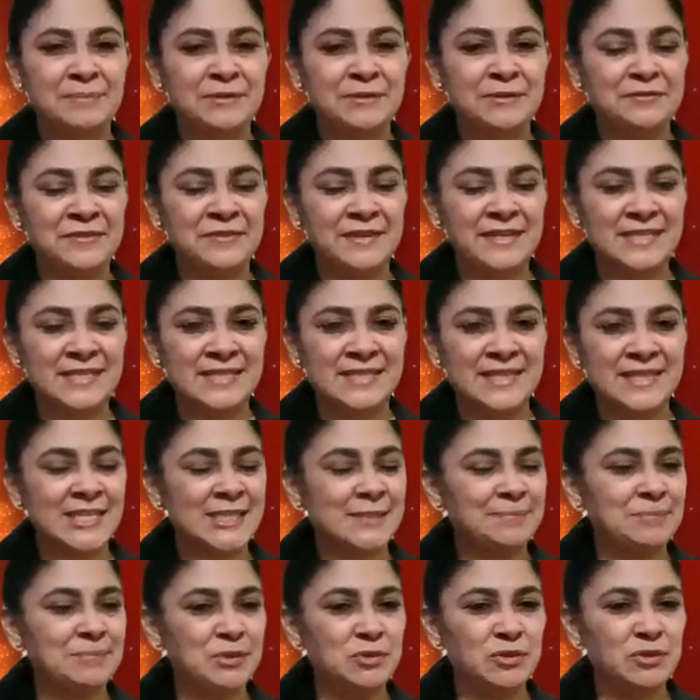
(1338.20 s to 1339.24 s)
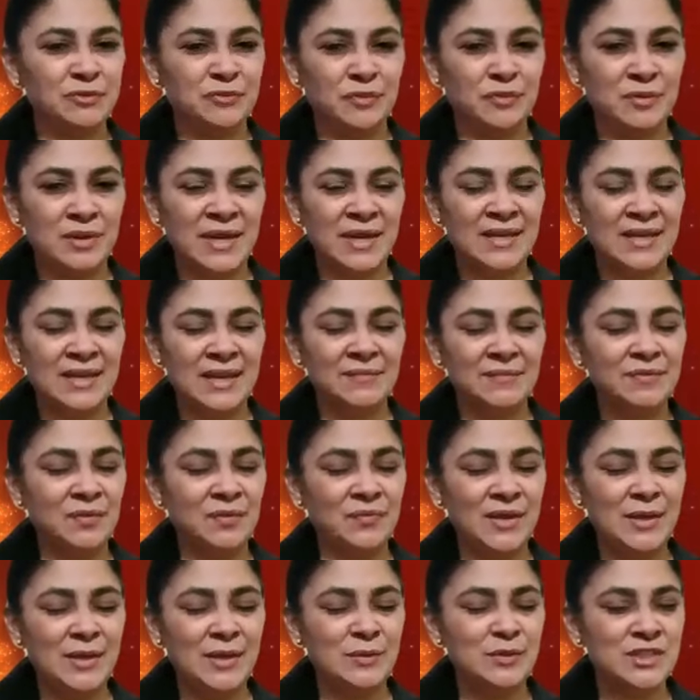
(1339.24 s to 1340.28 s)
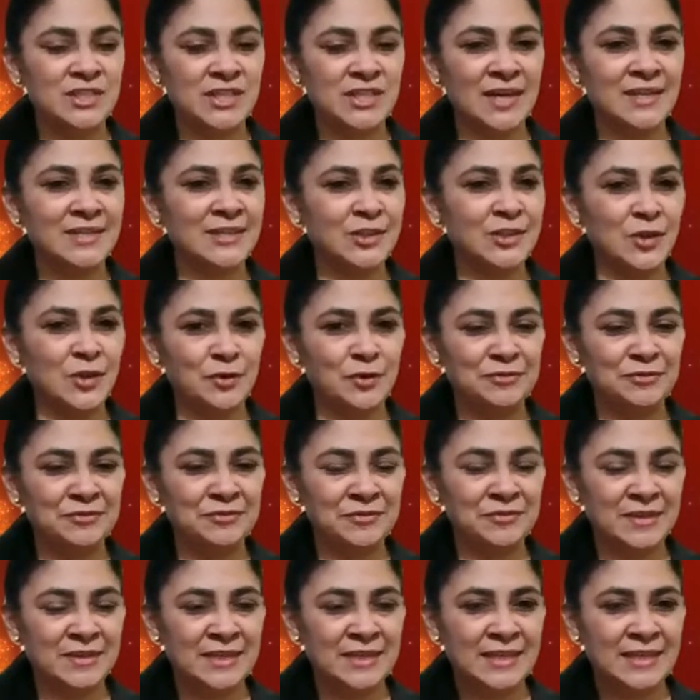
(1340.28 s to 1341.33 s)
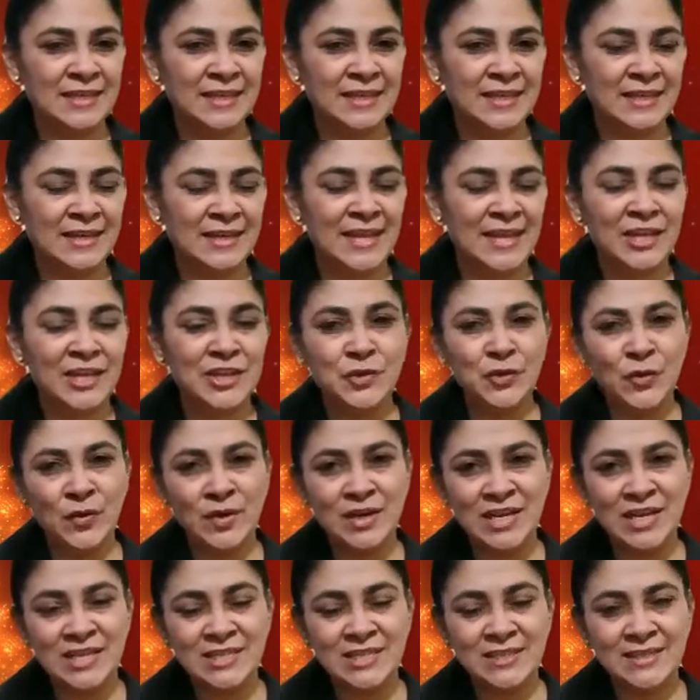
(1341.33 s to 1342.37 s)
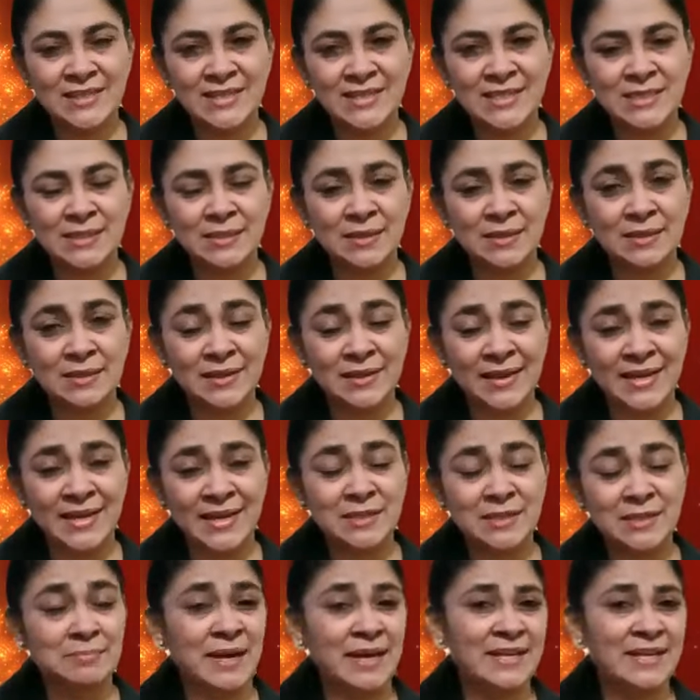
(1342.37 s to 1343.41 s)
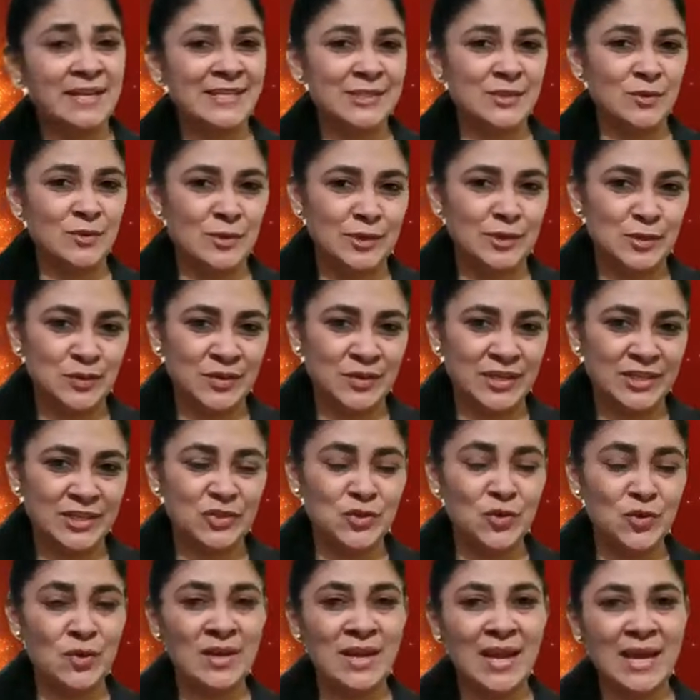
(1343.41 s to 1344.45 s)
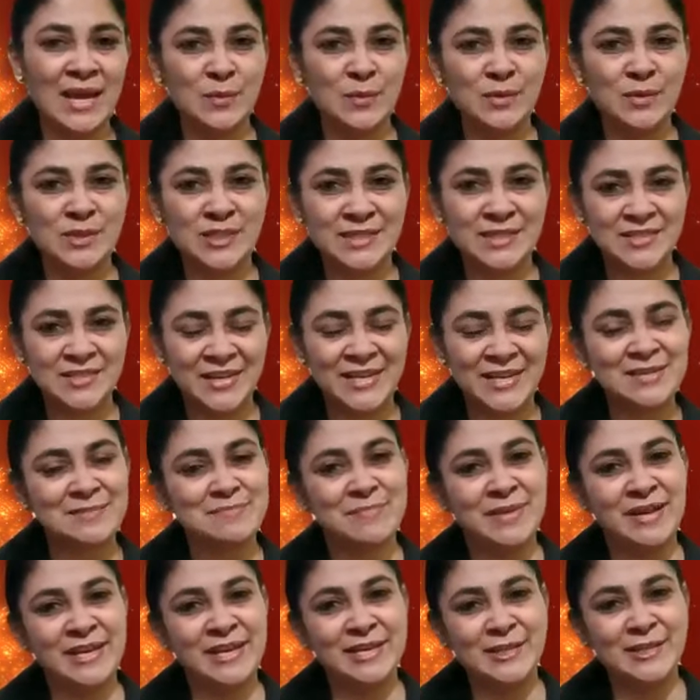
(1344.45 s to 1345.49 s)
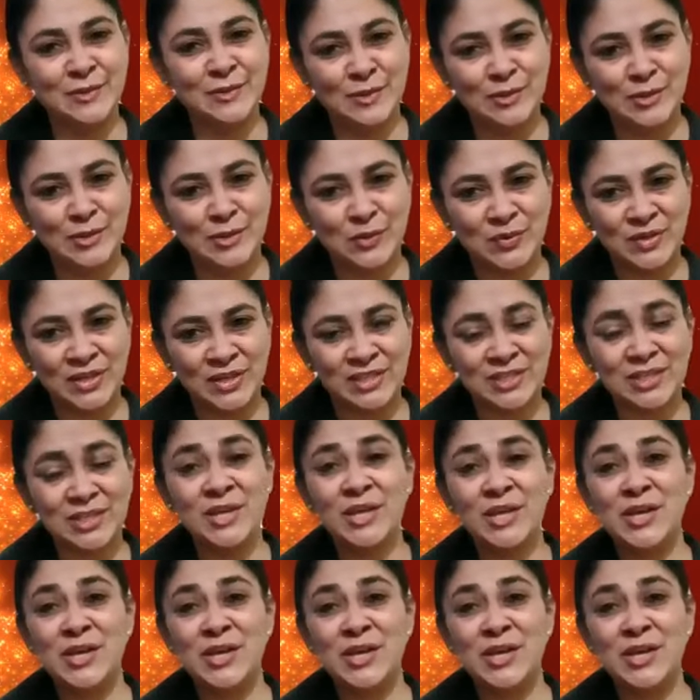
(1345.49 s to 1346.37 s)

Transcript: perfect, sir. That's beautiful. I love the way you started off. Like your religion is great, mine is also great. Your language is great, mine is also great.